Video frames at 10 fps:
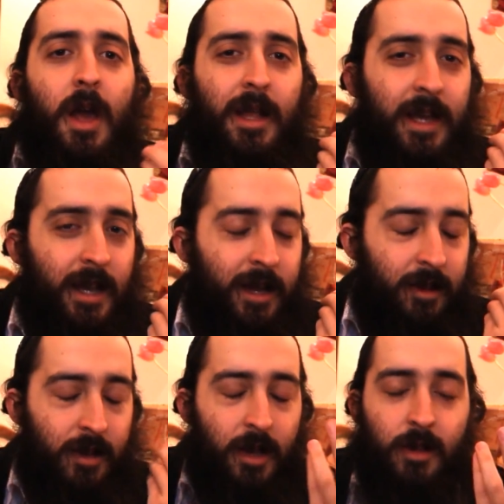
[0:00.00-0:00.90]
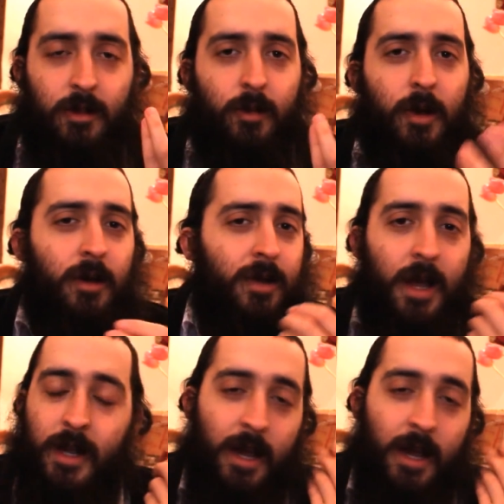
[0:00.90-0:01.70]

and getting a taste because I